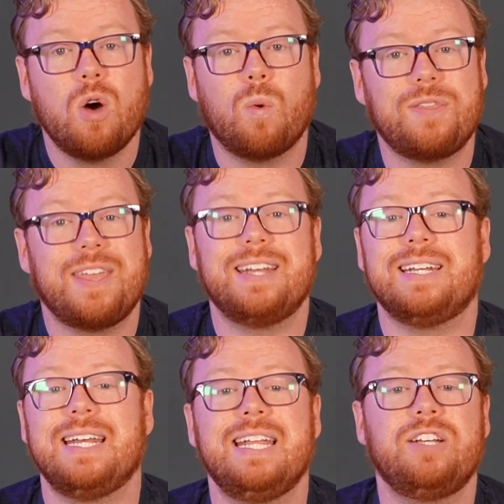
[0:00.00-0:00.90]
what they
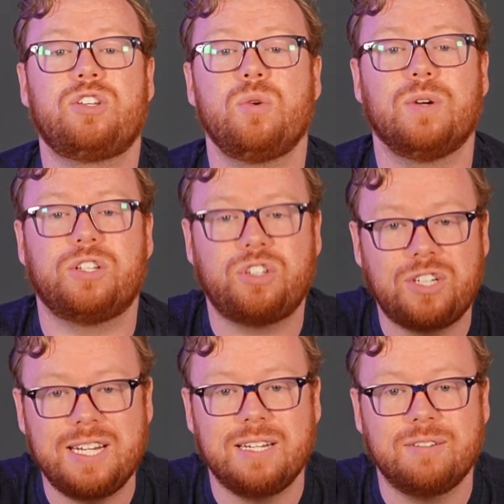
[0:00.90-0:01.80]
need to
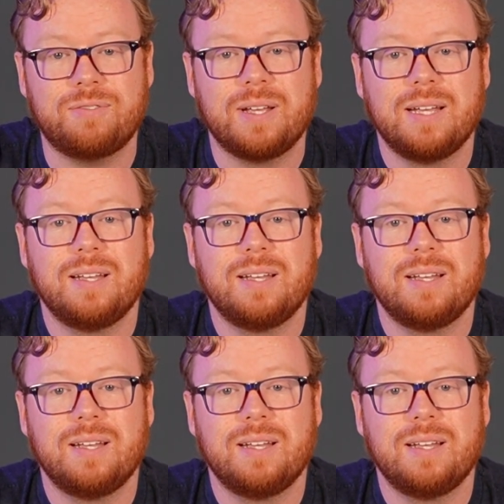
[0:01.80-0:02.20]
achieve,